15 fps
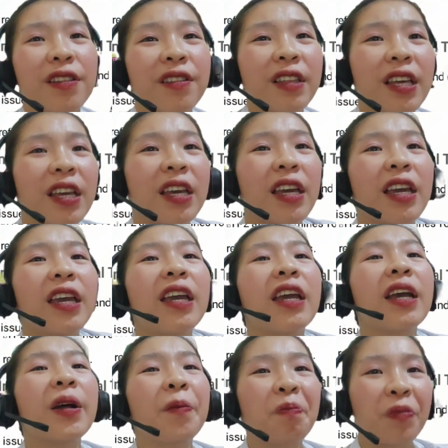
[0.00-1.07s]
the
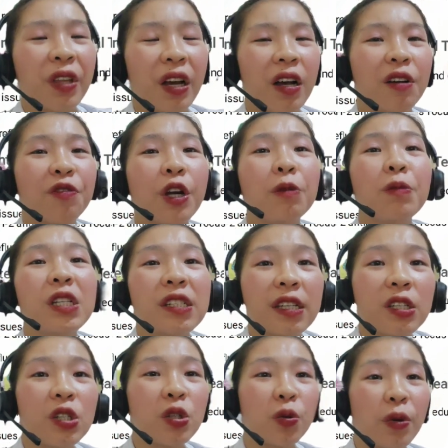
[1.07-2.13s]

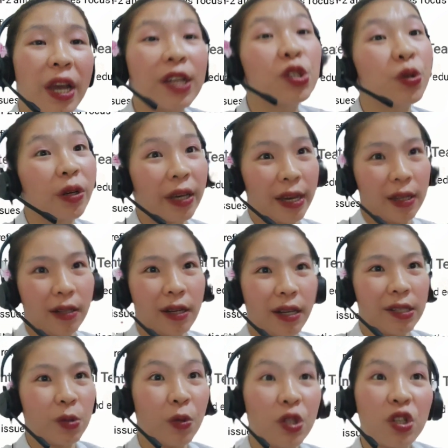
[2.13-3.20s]
pharmacist to educate
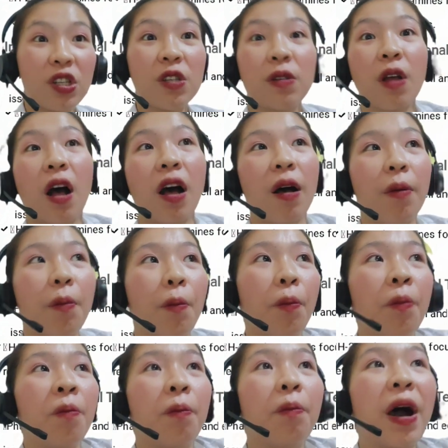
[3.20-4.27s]
us. We just
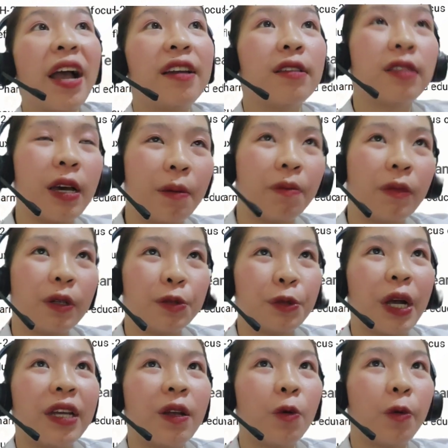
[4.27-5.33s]
buy them
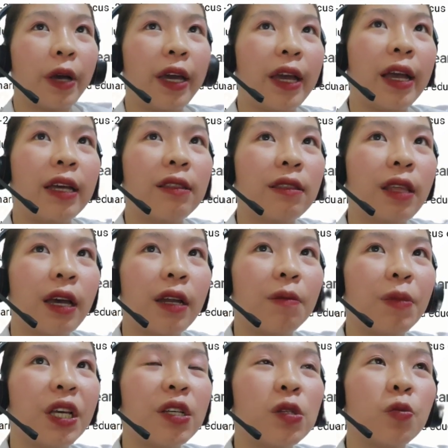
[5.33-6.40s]
right away, and
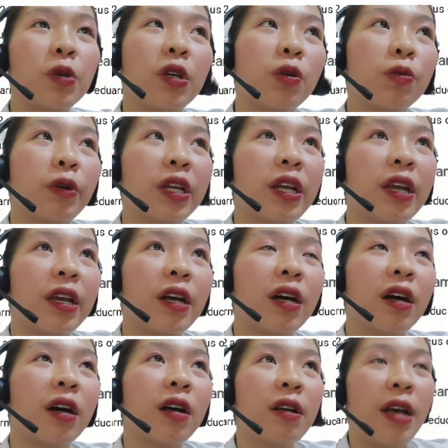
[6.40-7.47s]
then because we already
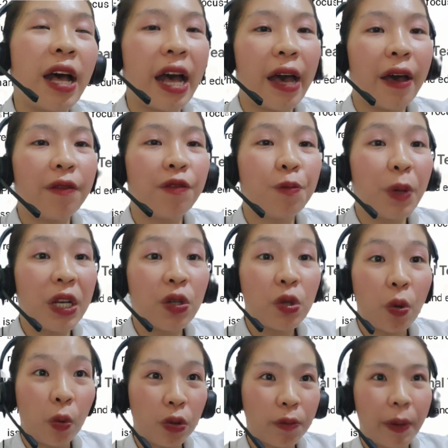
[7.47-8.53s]
have been
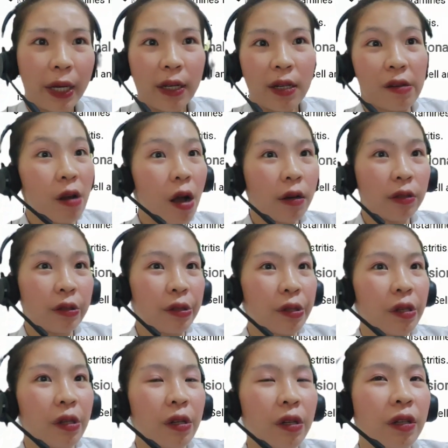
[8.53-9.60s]
told by the
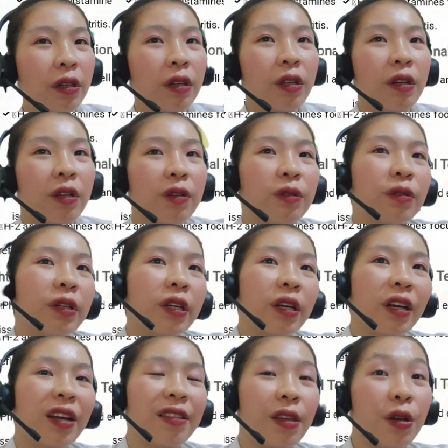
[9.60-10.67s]
doctor
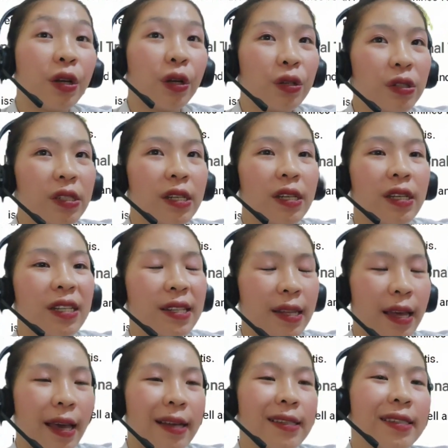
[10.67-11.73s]
or the nurses,
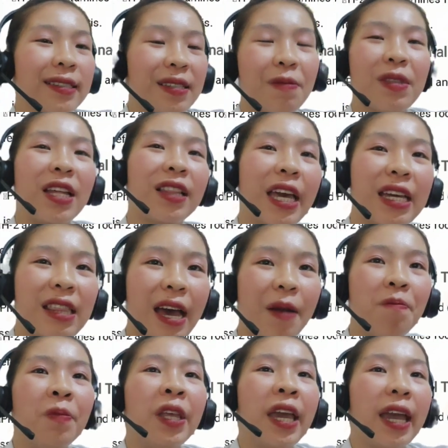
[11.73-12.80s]
yes, something like that.
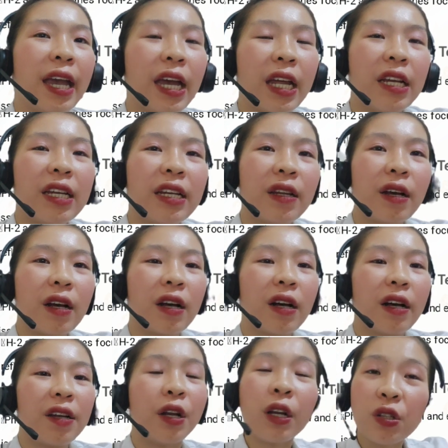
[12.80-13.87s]
And
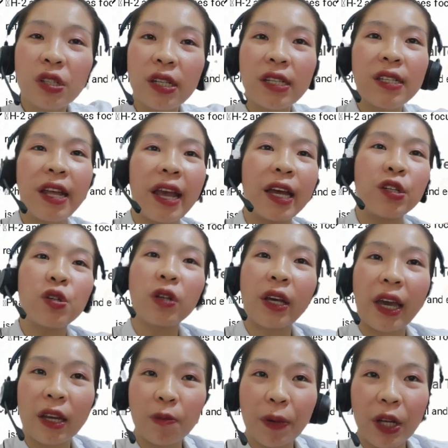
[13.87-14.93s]
nurses, they
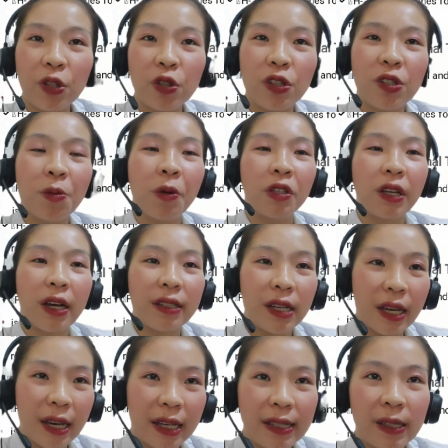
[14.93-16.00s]
educate patients about
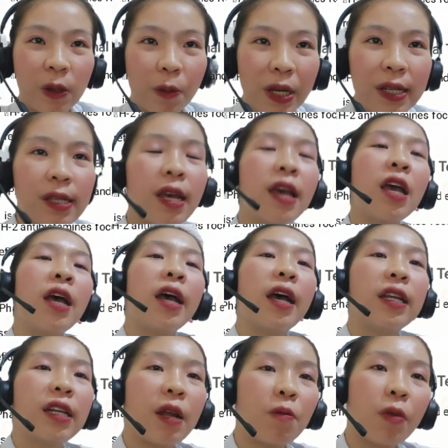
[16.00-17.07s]
antihistamines
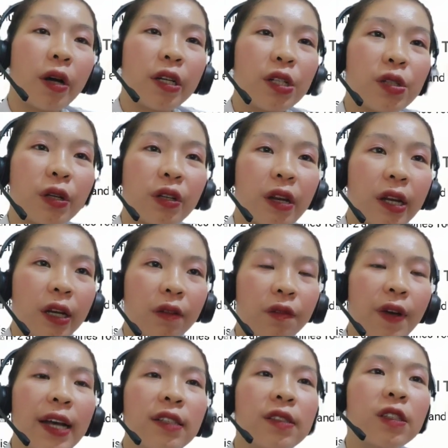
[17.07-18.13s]
and then monitor their
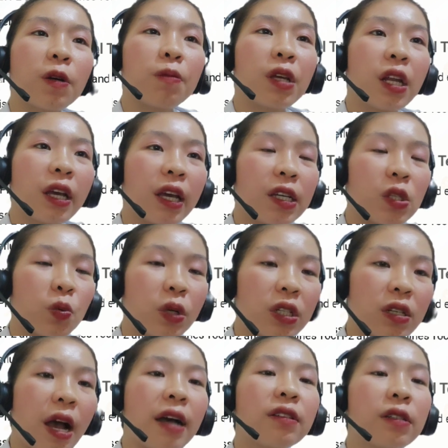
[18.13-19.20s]
effects, communicates
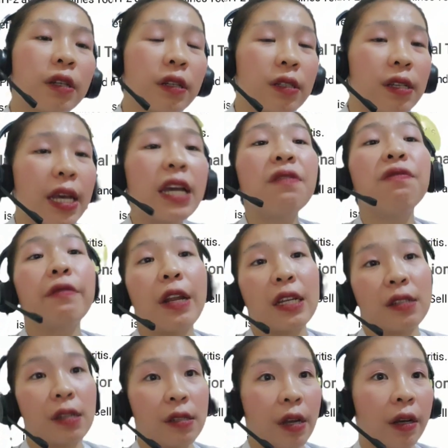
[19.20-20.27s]
with doctors if
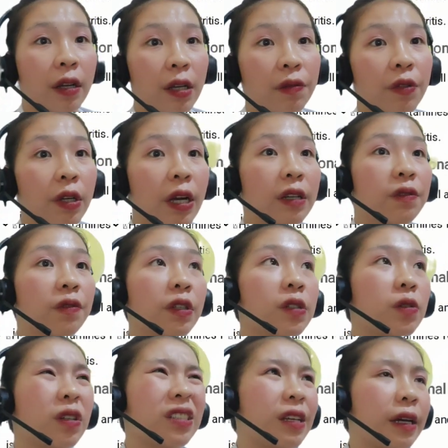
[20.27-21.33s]
necessary for
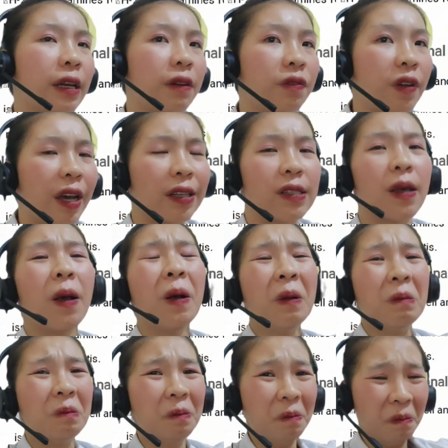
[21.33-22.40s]
adverse or side effects.
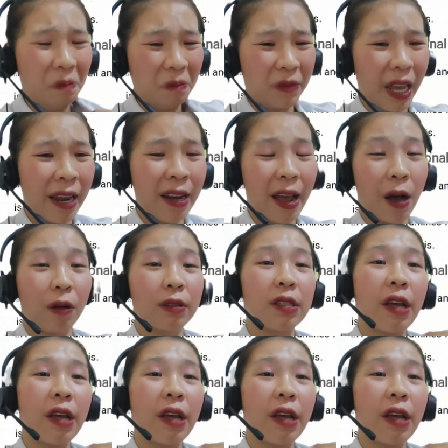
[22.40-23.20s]
And now